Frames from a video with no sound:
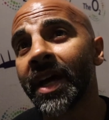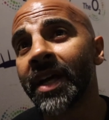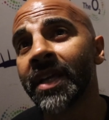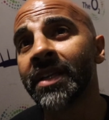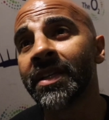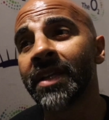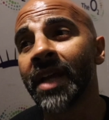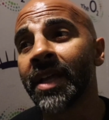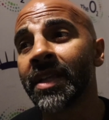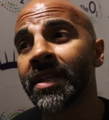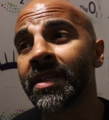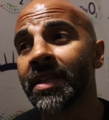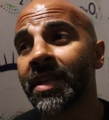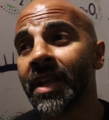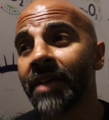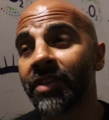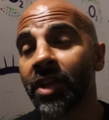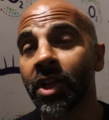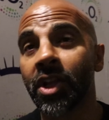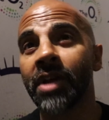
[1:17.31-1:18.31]
And, and
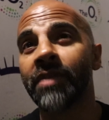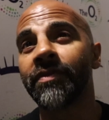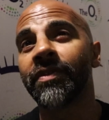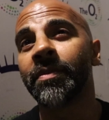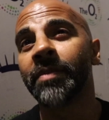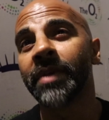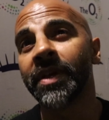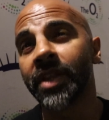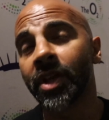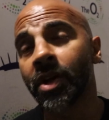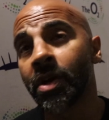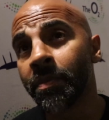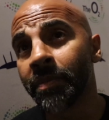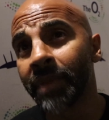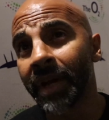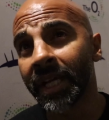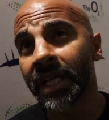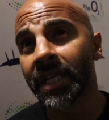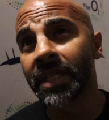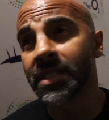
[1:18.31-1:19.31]
if they learn from it, they come
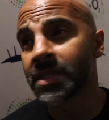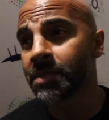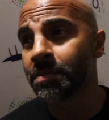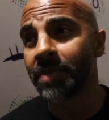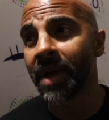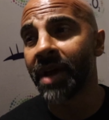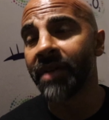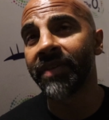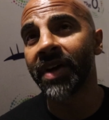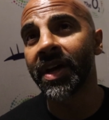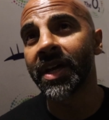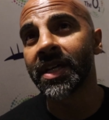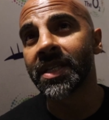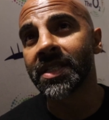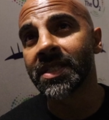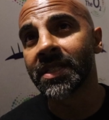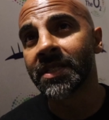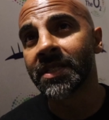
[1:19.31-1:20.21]
back as better fighters.